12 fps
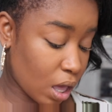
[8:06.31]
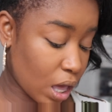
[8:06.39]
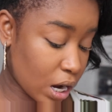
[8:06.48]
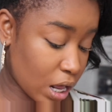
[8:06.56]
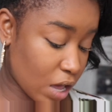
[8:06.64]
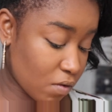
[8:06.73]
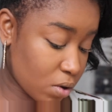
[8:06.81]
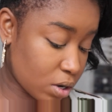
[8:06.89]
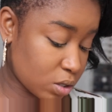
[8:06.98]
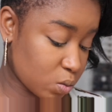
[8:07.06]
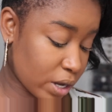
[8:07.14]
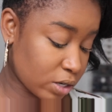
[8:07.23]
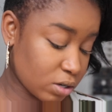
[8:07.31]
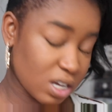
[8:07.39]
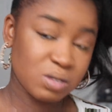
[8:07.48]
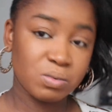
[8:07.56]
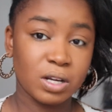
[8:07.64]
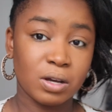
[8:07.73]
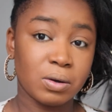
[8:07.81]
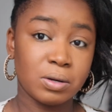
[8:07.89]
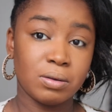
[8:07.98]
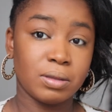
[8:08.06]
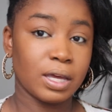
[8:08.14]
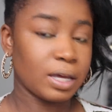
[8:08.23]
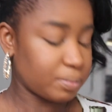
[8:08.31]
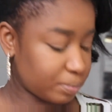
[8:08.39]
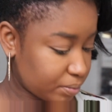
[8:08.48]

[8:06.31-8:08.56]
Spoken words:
And I have on this white dress. We're not going to do that.